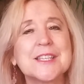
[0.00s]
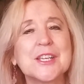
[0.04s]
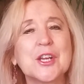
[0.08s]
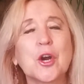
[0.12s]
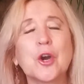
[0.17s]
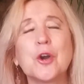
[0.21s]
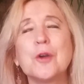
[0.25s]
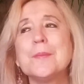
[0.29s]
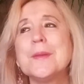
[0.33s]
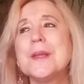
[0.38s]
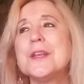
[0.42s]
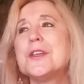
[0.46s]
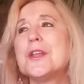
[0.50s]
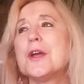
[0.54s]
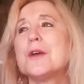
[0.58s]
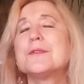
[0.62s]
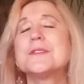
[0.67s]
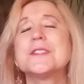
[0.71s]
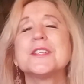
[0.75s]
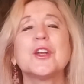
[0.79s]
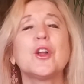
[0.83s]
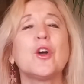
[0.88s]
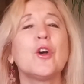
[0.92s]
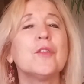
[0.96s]
The Hermit
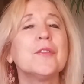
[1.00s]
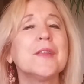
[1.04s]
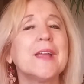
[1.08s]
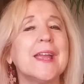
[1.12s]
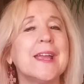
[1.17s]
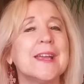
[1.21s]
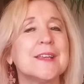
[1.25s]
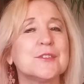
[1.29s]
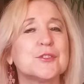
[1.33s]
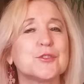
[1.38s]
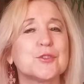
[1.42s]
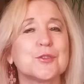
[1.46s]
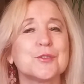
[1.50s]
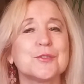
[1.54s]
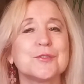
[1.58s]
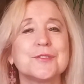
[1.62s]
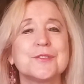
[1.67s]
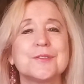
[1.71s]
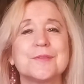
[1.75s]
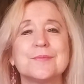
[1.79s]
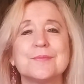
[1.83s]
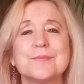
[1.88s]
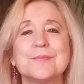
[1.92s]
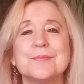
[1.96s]
knows that all the
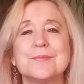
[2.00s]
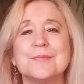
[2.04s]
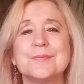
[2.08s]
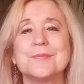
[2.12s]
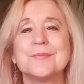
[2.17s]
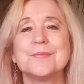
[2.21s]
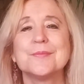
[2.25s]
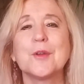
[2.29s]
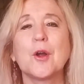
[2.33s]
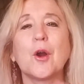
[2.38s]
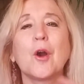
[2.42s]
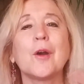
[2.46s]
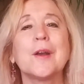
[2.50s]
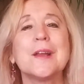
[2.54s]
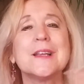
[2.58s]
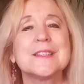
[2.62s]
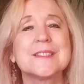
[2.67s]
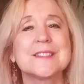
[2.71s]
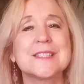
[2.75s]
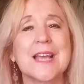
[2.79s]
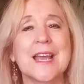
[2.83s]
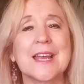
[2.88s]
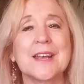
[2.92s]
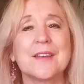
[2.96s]
answers are
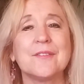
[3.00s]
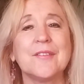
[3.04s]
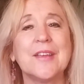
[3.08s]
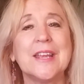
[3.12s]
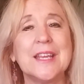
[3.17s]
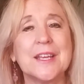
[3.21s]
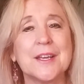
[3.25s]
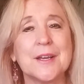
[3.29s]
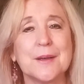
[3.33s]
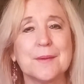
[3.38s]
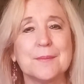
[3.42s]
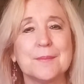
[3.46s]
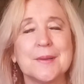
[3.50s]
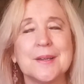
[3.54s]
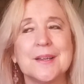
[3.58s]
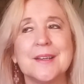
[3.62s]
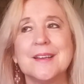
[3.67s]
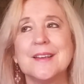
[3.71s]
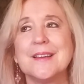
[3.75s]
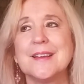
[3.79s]
inside of him.